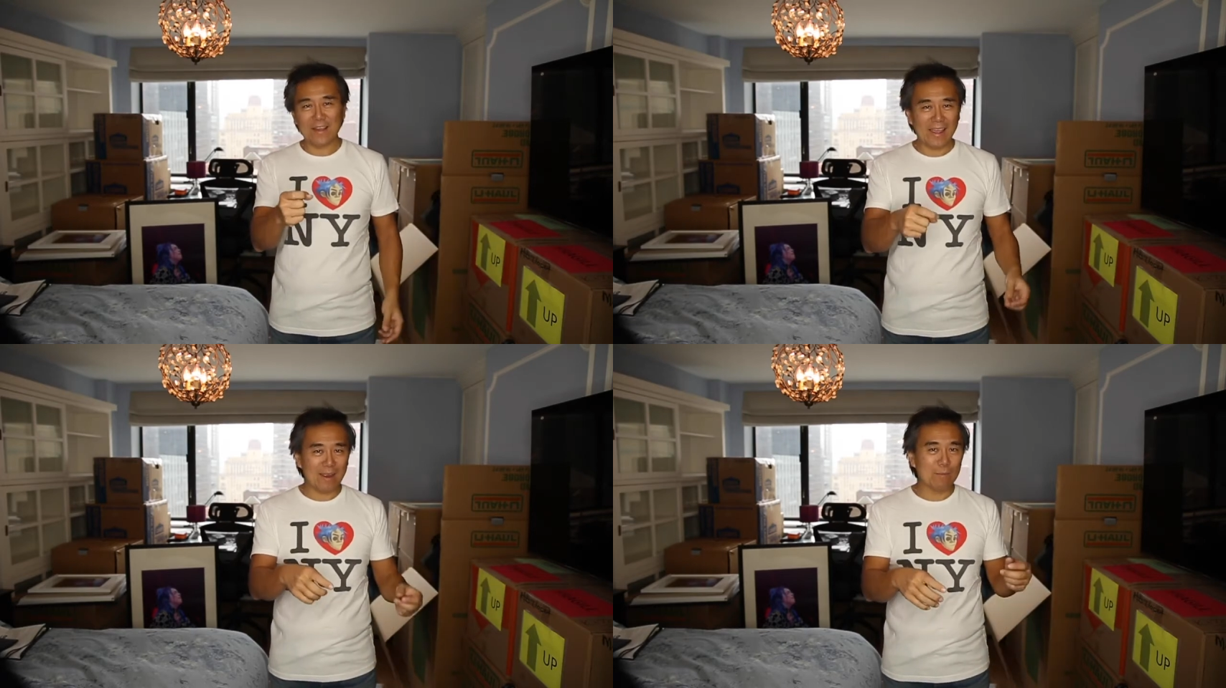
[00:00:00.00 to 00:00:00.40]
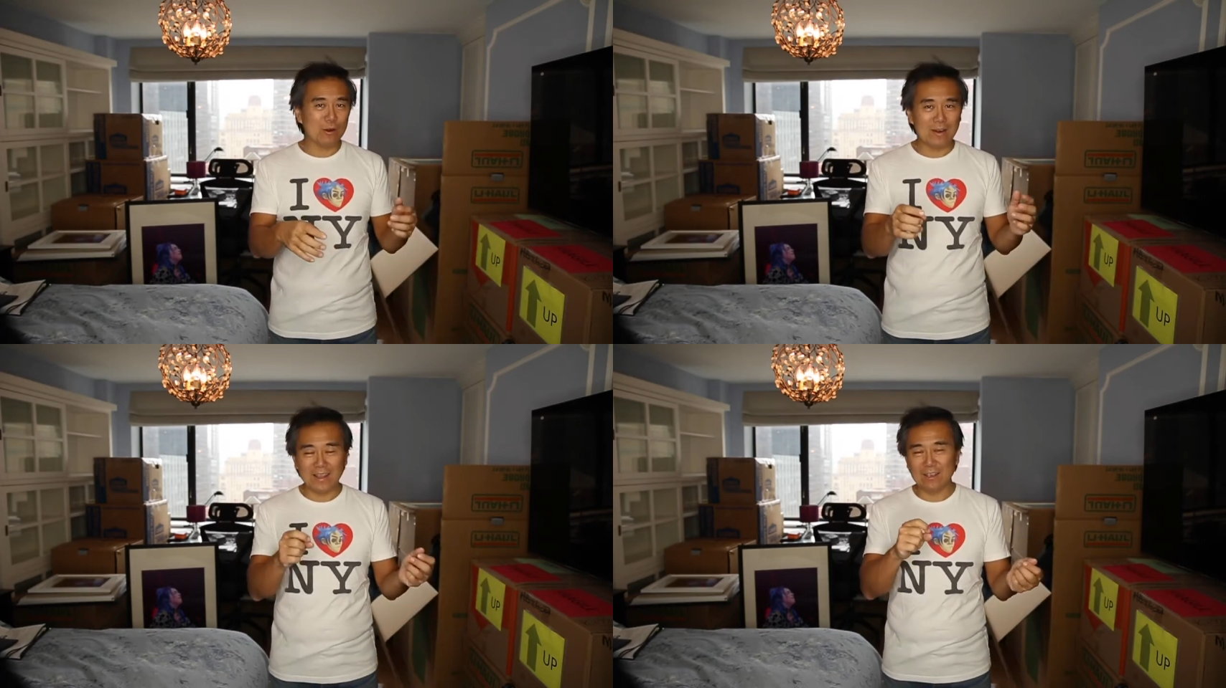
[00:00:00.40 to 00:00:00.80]

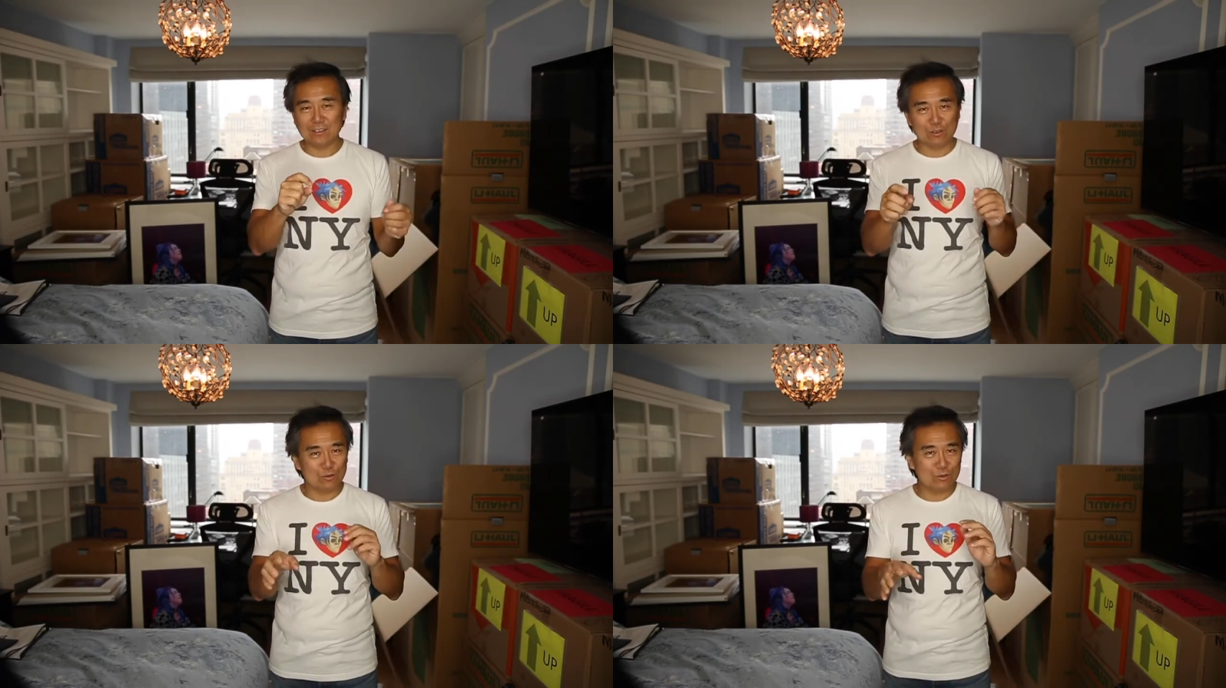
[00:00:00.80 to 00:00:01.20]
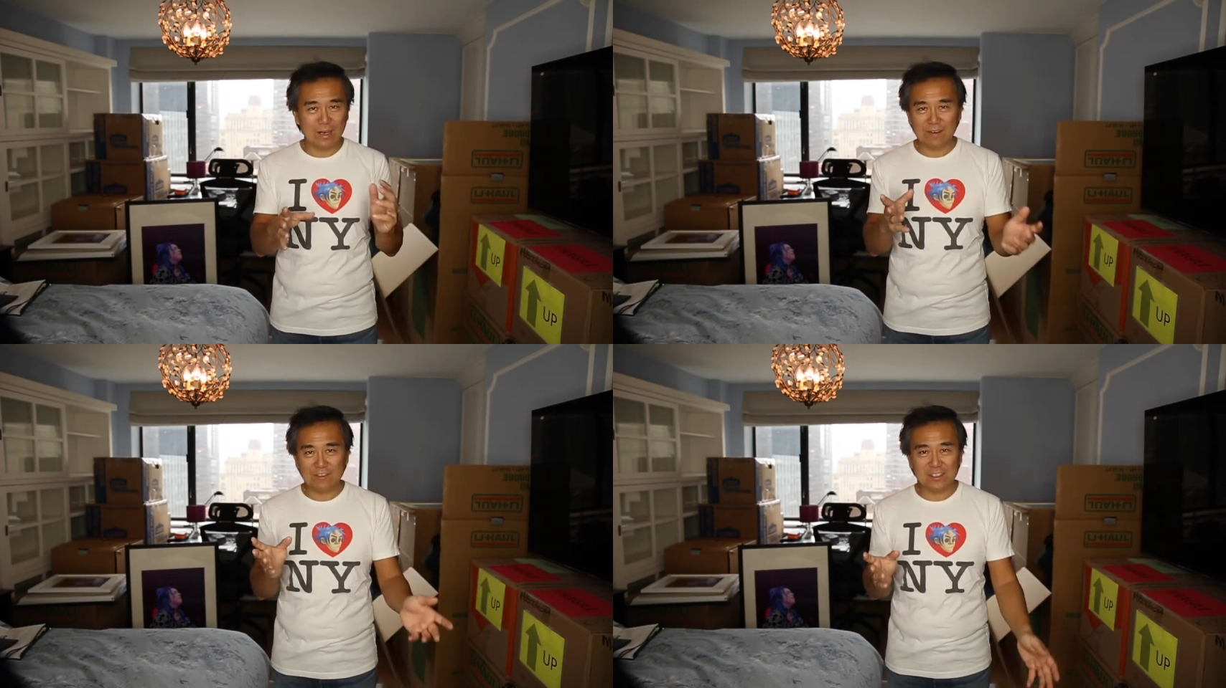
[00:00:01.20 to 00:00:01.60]
hammer, nail,
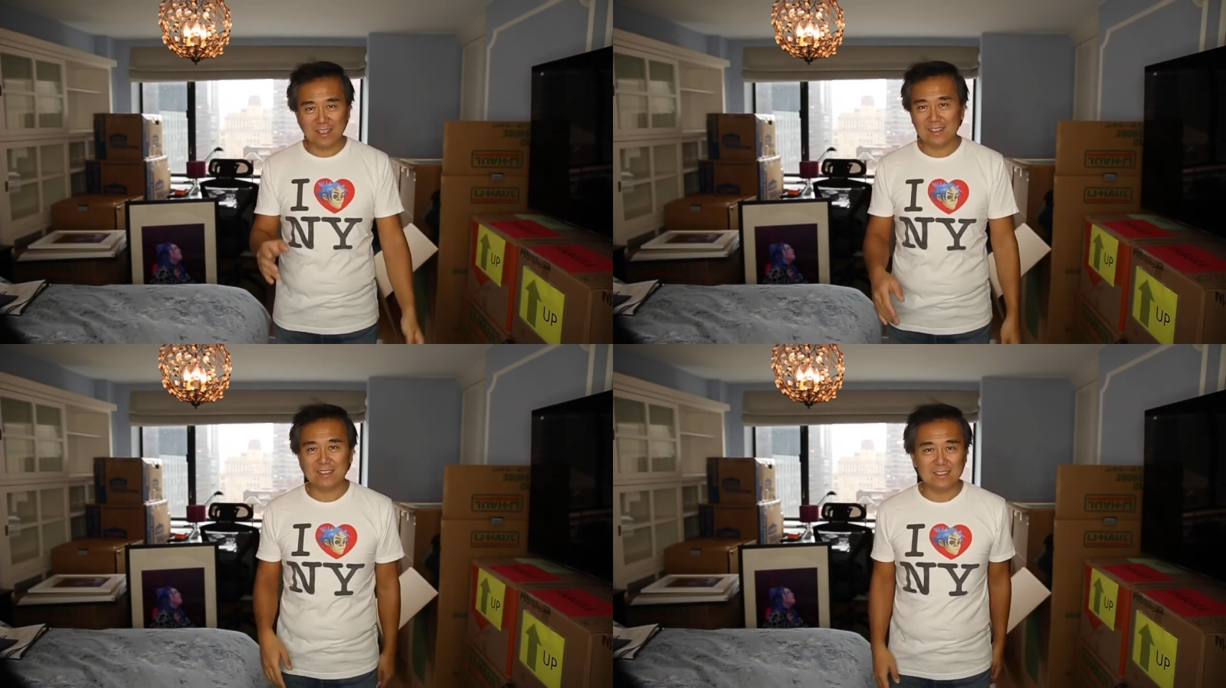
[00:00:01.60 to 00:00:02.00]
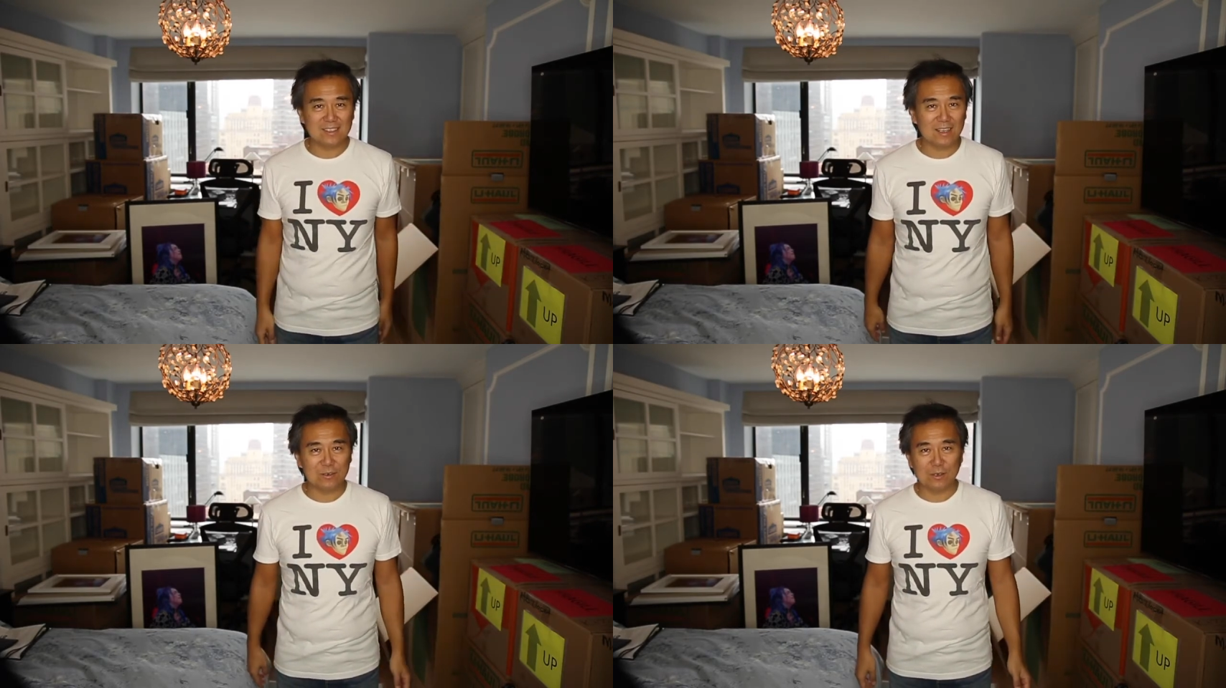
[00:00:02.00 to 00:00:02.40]
screwdriver sets,
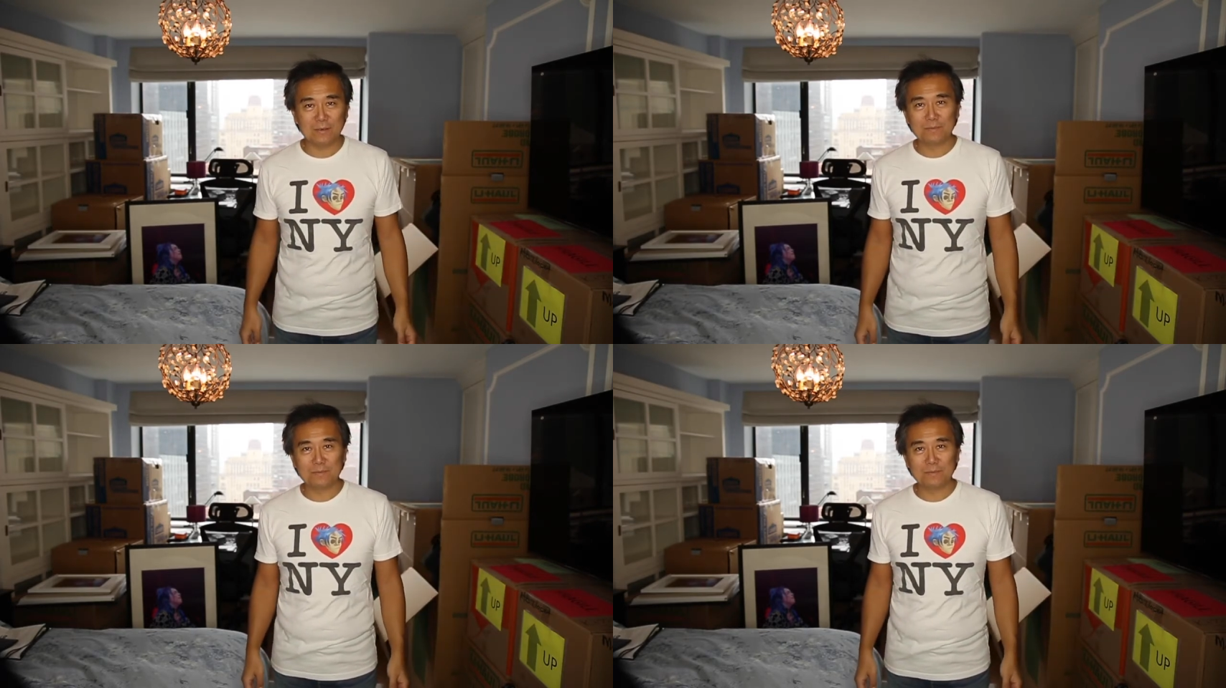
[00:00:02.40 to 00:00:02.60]
etc.